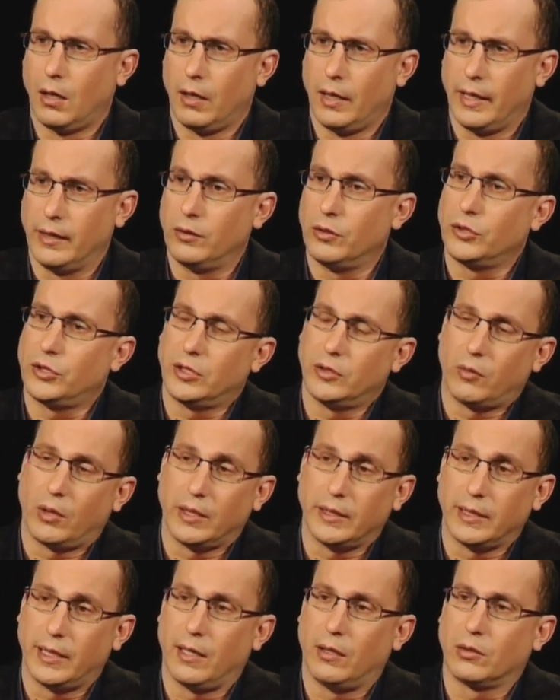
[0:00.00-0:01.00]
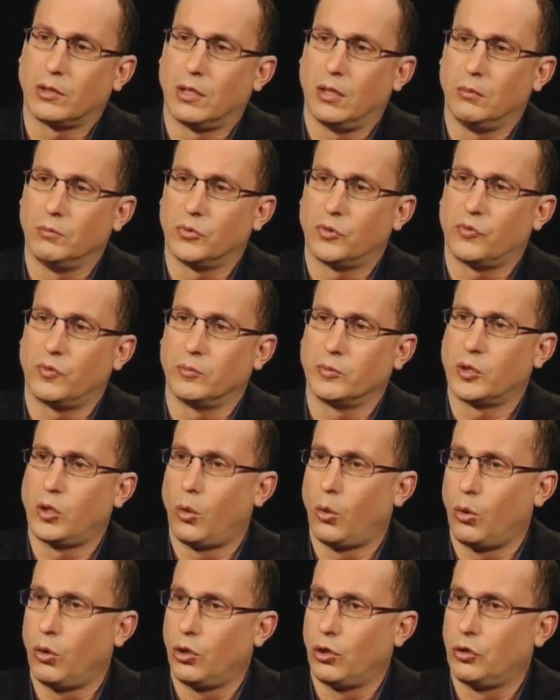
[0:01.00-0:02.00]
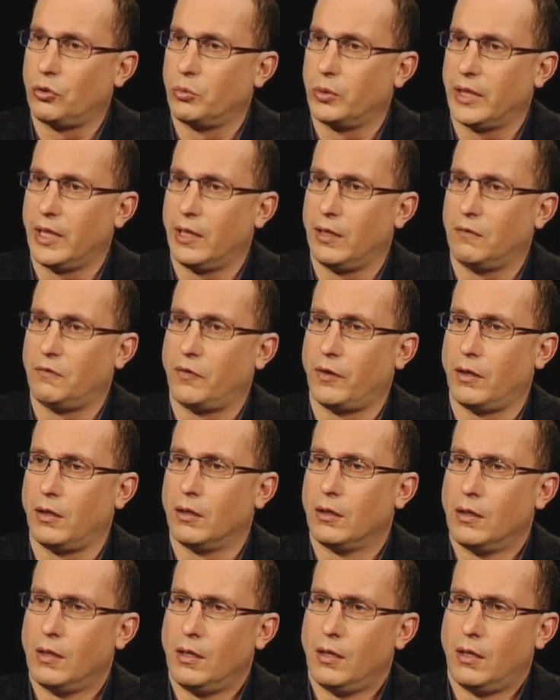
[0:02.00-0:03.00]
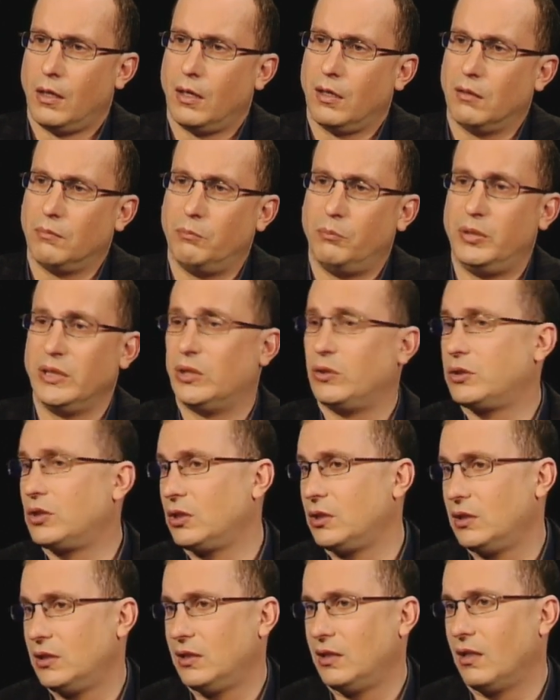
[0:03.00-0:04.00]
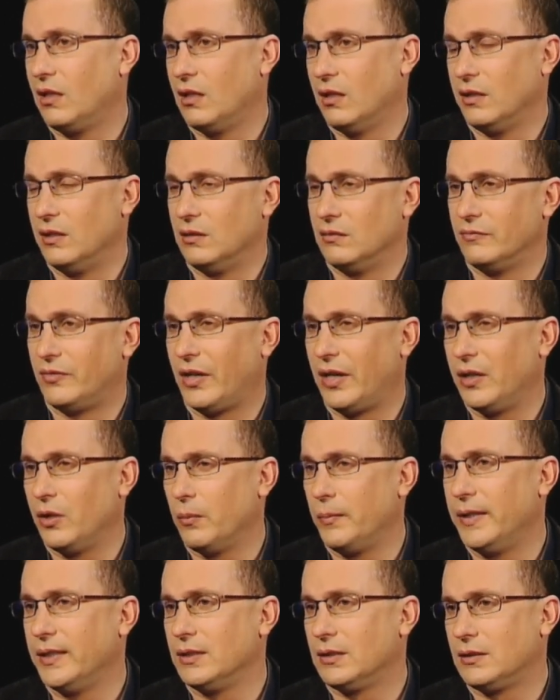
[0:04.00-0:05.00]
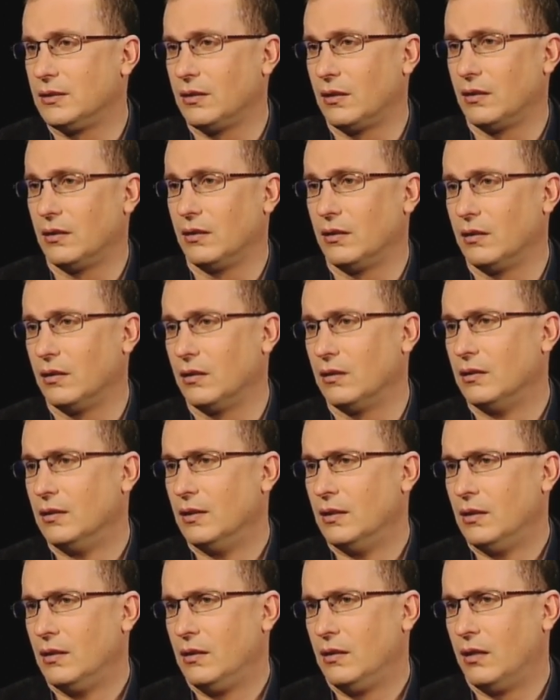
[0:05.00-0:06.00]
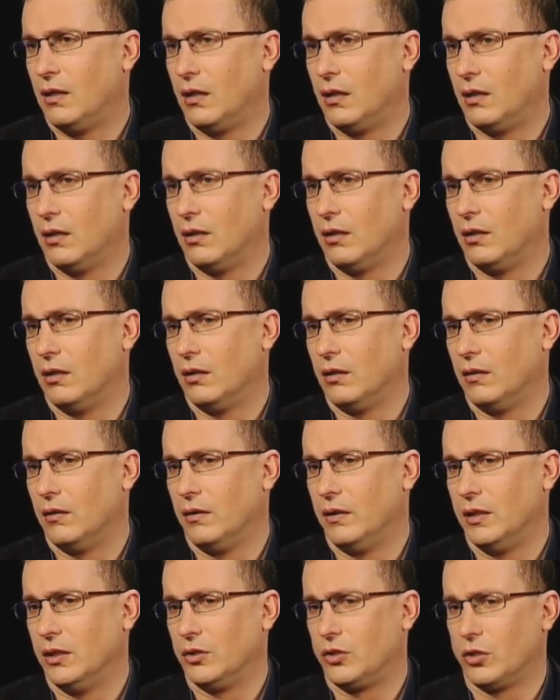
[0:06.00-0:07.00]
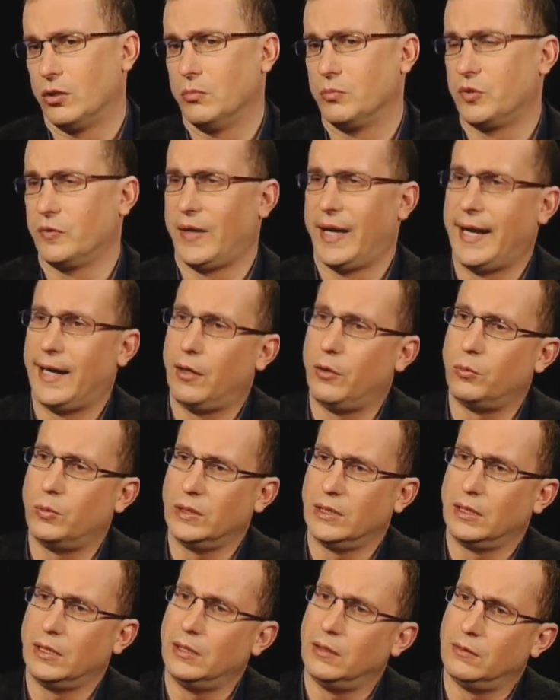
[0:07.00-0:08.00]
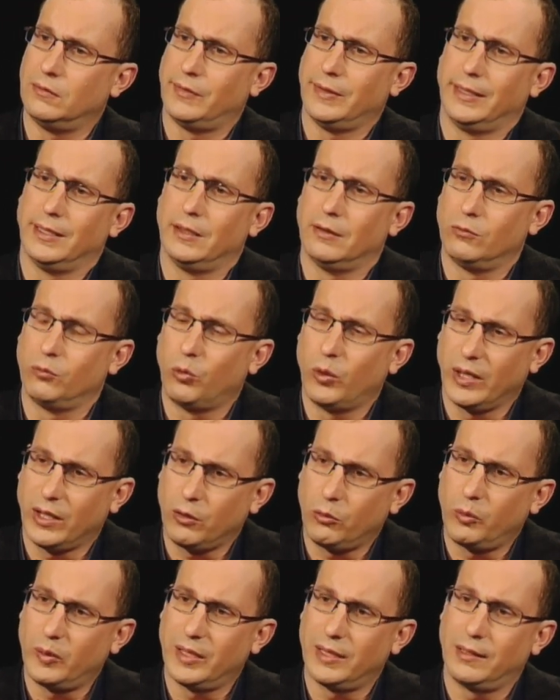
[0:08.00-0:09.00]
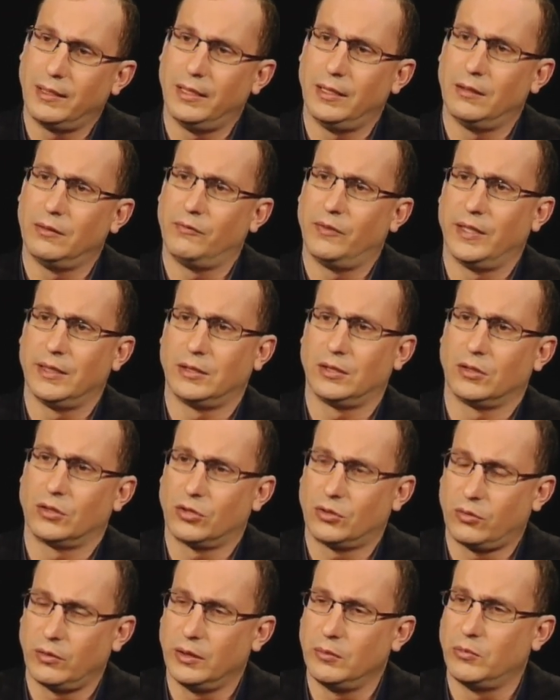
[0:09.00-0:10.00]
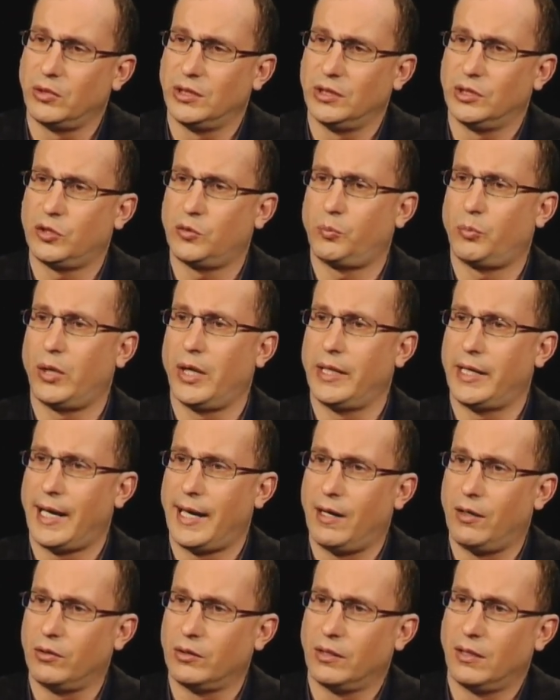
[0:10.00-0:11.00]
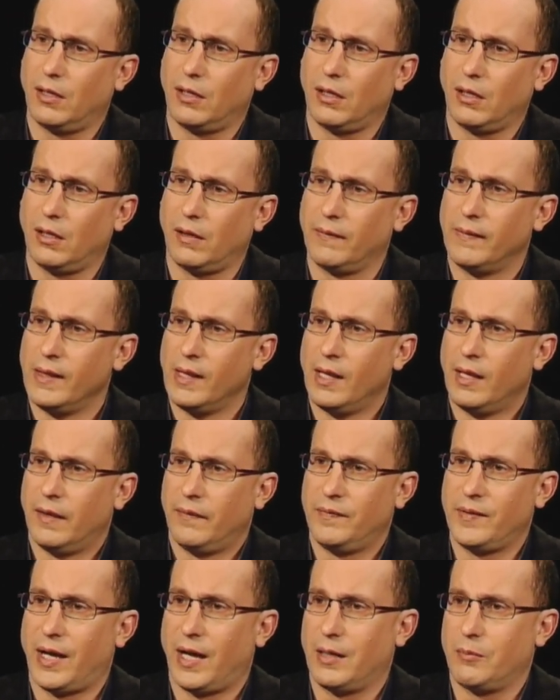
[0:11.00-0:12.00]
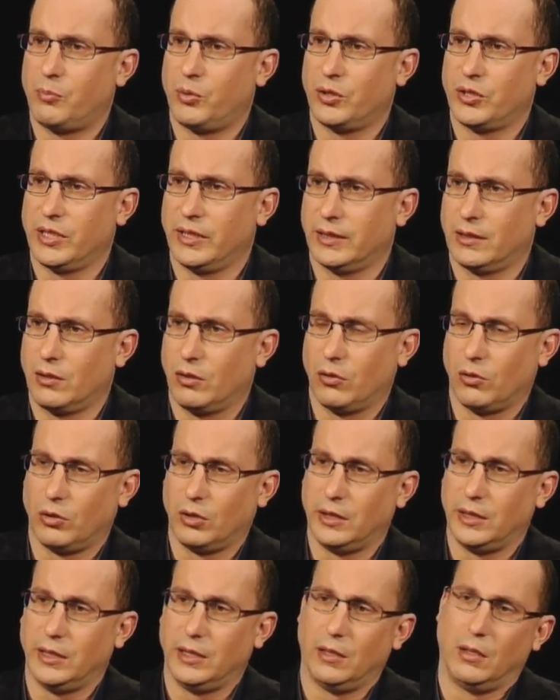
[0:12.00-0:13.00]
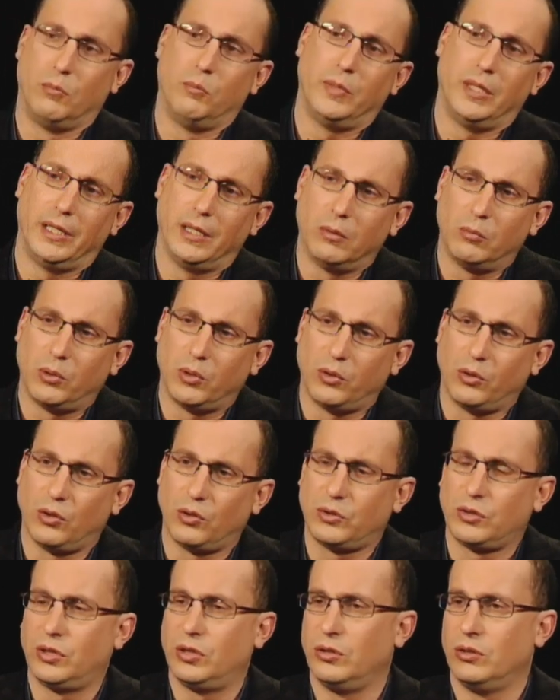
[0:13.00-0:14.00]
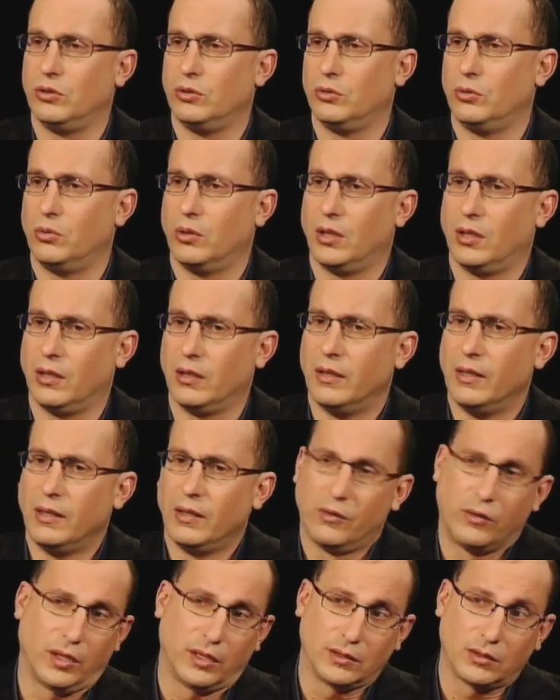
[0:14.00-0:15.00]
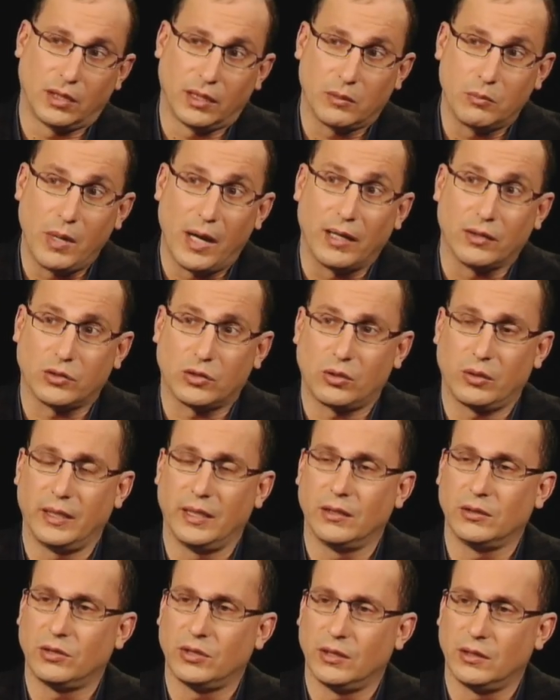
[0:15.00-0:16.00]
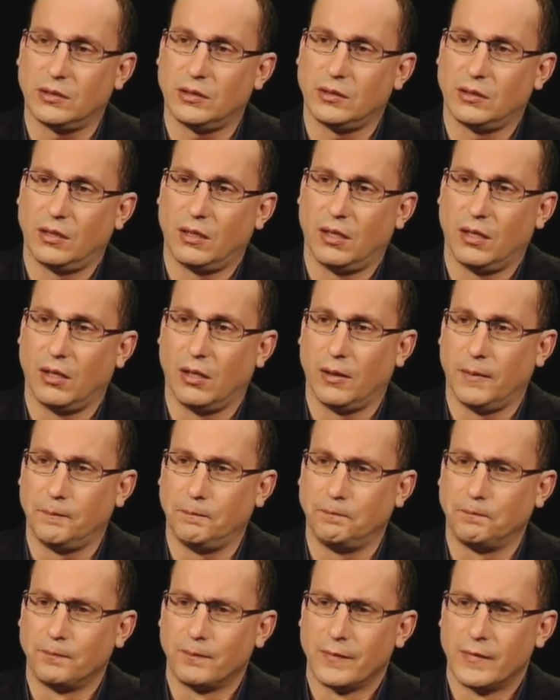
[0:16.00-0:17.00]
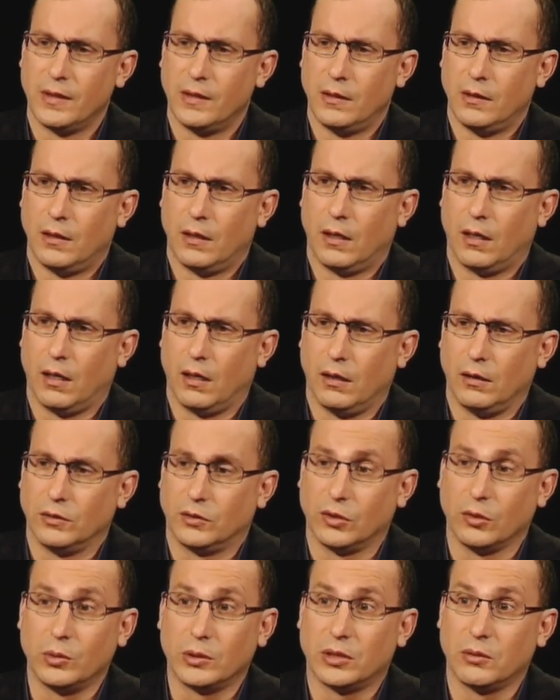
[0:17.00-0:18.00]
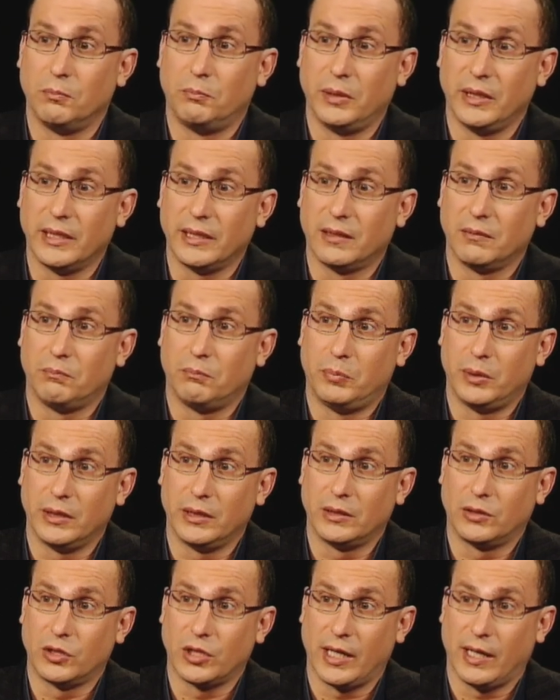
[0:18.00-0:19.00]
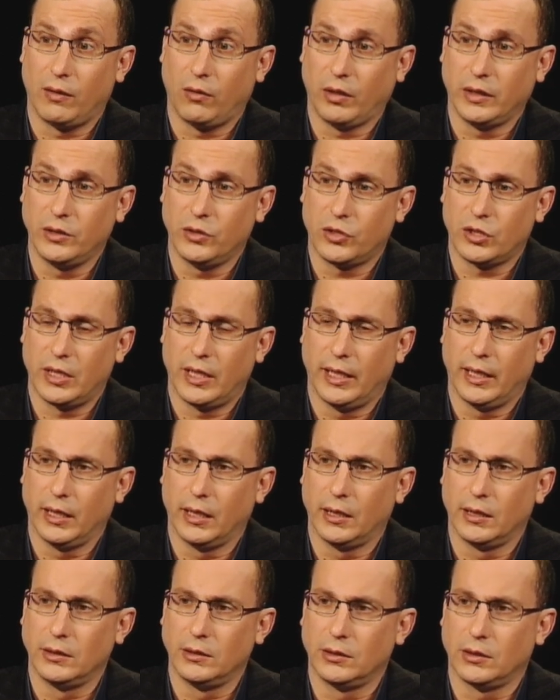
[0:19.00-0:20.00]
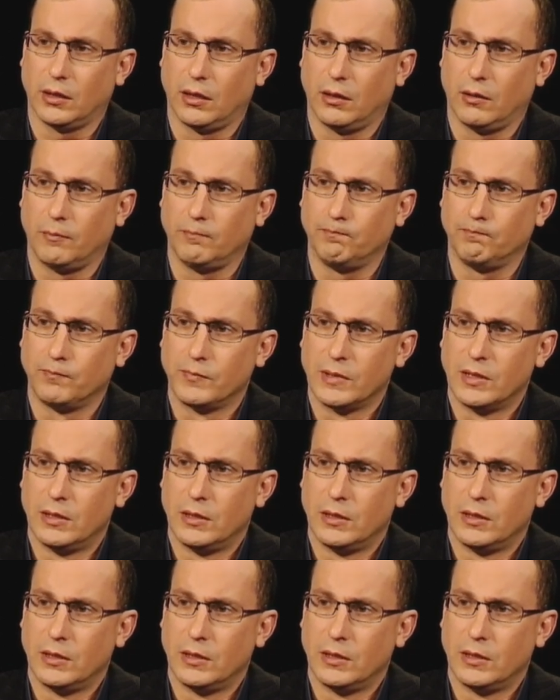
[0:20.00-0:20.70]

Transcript: energy right now comes from coal. We have a built environment in terms of how we live and where we live that's extremely spread out, not particularly amenable to things like mass transit. So it's a big, big challenge, and